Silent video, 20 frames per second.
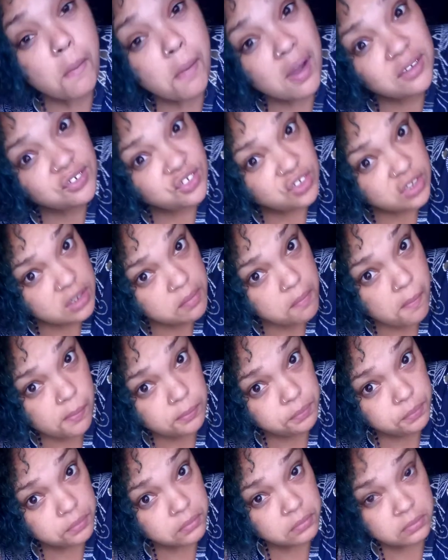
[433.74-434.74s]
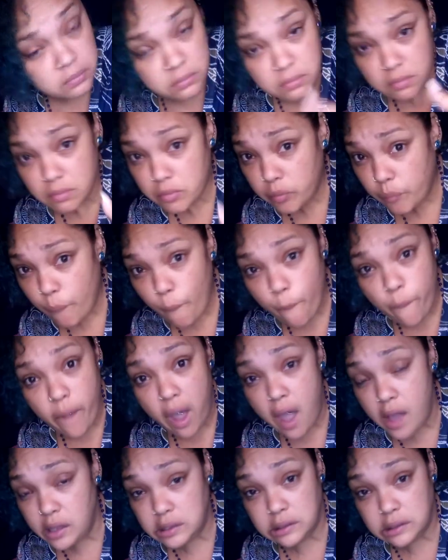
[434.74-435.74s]
Pasta?
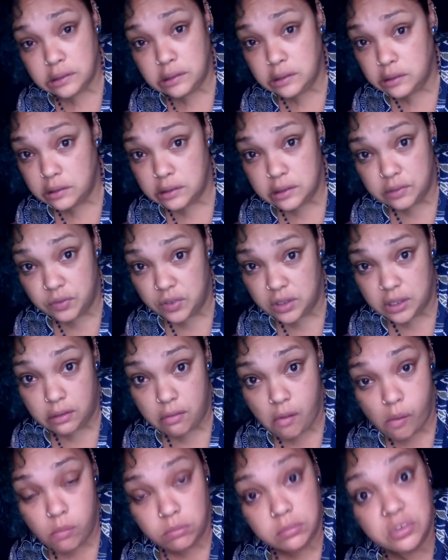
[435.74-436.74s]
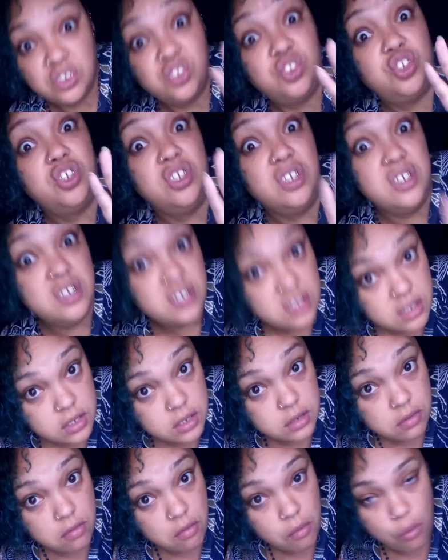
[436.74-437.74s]
I can eat it every day.
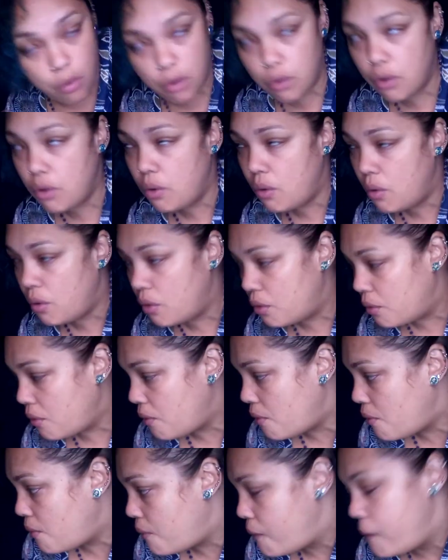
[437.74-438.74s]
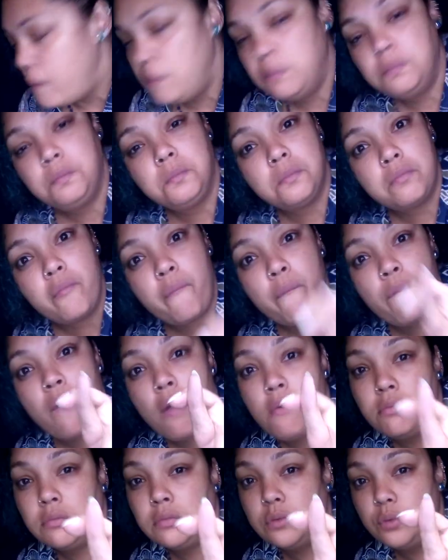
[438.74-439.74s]
Cheese. Oh,
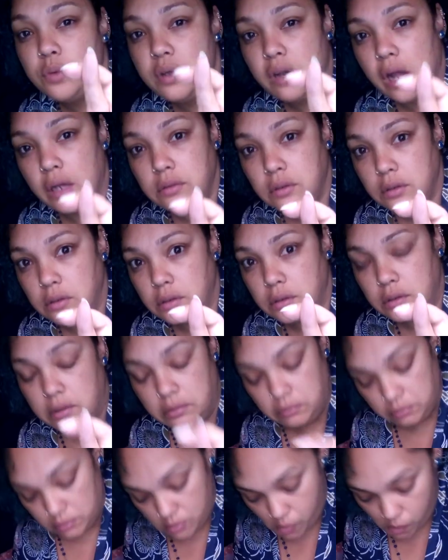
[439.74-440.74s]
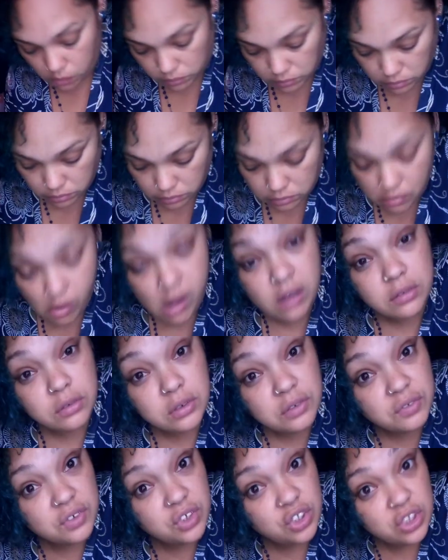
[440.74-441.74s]
you like this? I
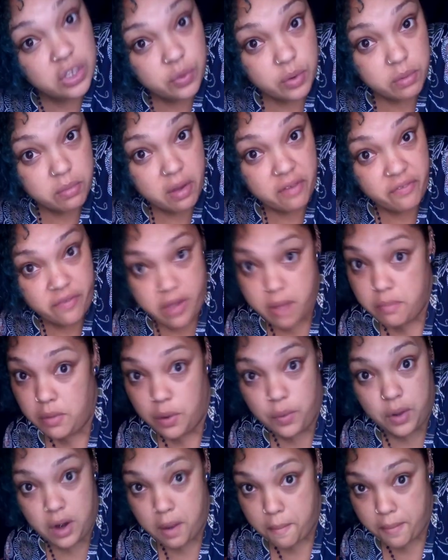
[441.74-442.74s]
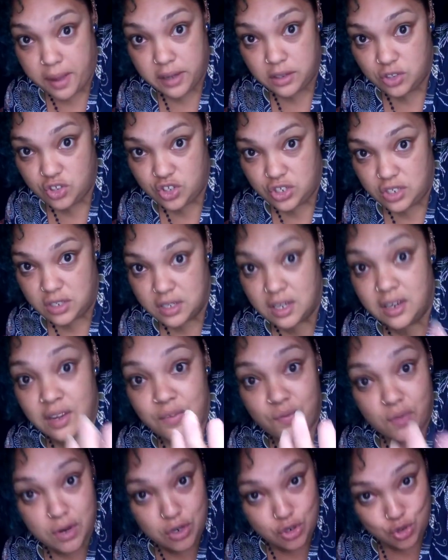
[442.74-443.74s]
don't even share with my family when I buy cheese. And
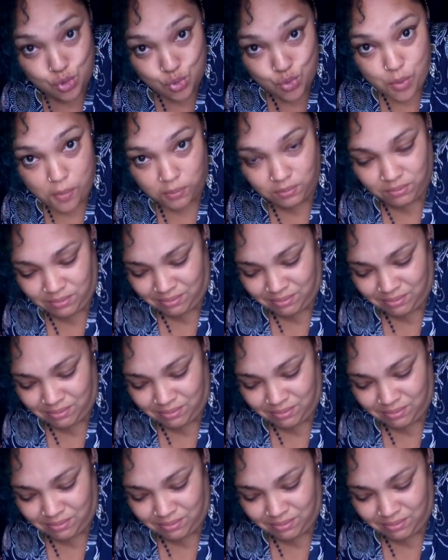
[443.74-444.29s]
if I do,